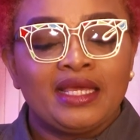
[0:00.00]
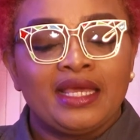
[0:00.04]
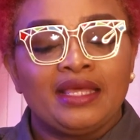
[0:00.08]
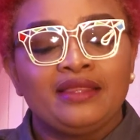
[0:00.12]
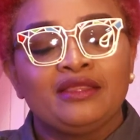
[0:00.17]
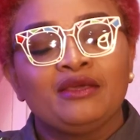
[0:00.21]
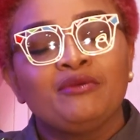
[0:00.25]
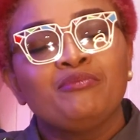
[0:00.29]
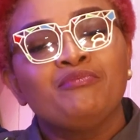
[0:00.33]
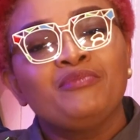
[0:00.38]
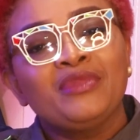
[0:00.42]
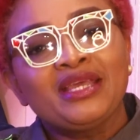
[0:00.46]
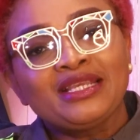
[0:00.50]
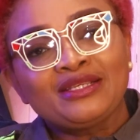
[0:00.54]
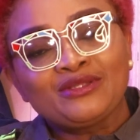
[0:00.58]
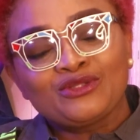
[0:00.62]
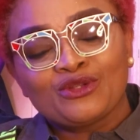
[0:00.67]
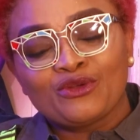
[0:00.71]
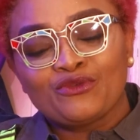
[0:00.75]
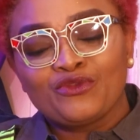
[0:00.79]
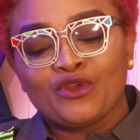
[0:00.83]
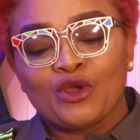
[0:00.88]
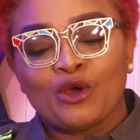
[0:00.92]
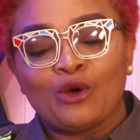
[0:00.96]
In the
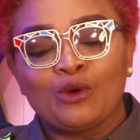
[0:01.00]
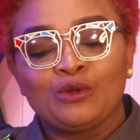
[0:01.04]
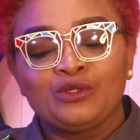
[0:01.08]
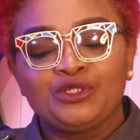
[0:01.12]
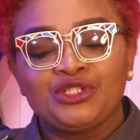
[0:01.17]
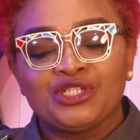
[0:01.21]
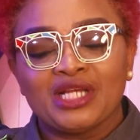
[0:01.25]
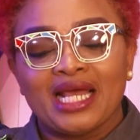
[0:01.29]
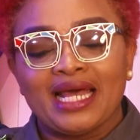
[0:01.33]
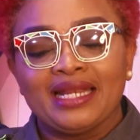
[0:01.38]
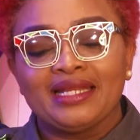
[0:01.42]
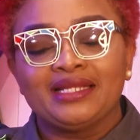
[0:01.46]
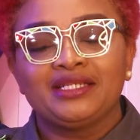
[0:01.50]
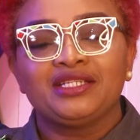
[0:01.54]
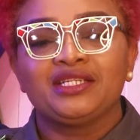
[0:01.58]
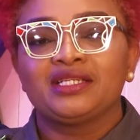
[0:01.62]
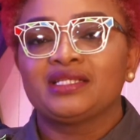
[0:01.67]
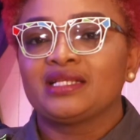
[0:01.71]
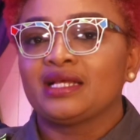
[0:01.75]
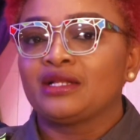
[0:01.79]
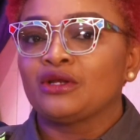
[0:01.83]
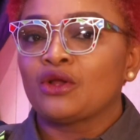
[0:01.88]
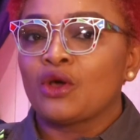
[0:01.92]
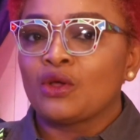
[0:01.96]
midst of your own
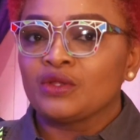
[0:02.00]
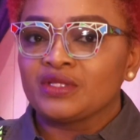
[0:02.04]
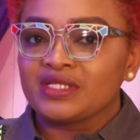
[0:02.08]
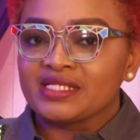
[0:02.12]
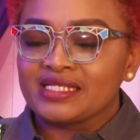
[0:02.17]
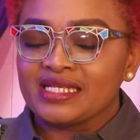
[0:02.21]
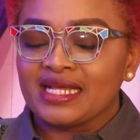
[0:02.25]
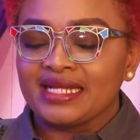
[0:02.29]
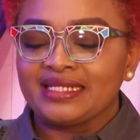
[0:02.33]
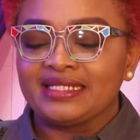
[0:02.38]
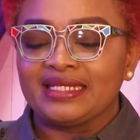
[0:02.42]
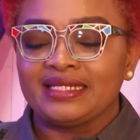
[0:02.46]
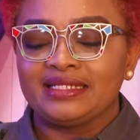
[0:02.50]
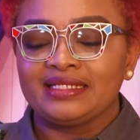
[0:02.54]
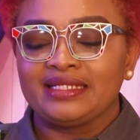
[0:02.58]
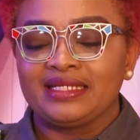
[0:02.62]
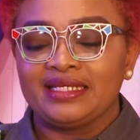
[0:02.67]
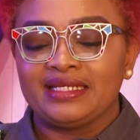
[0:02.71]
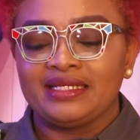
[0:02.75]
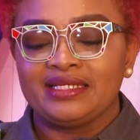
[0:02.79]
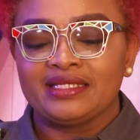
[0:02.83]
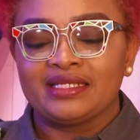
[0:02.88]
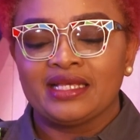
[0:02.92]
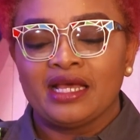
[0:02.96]
challenges and
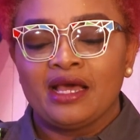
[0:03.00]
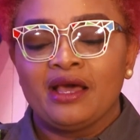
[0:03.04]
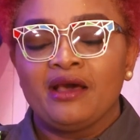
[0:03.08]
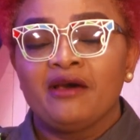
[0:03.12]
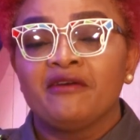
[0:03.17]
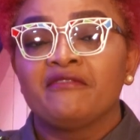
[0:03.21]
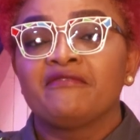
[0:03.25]
uncertainties,